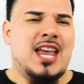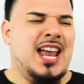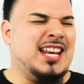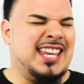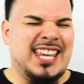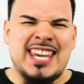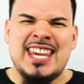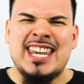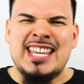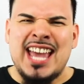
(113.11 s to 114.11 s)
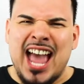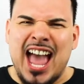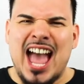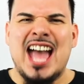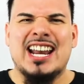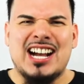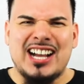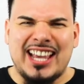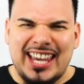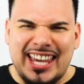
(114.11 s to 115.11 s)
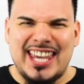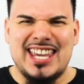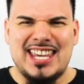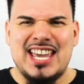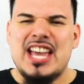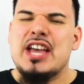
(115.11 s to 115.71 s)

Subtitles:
And he had a key